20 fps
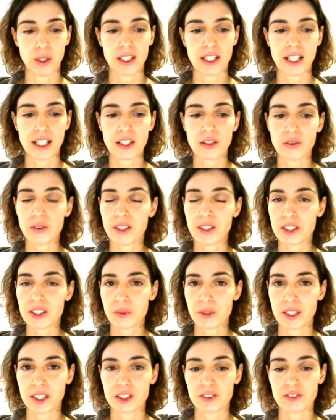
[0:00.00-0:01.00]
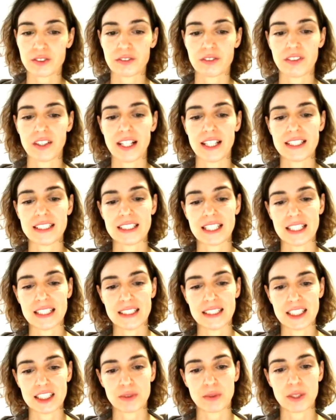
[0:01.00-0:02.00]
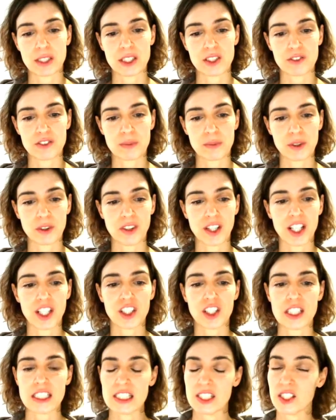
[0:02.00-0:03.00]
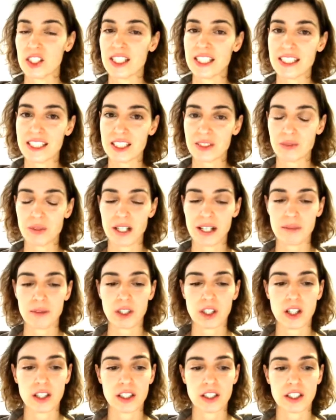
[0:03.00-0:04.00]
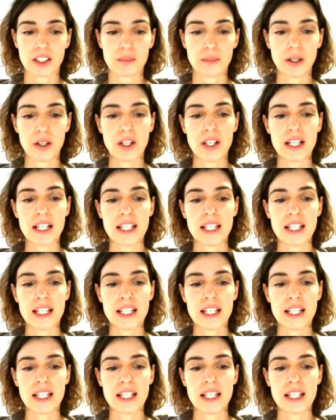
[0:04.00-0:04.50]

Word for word: and I know this one is from France and this one is from Croatia. And so this is what I'm talking about.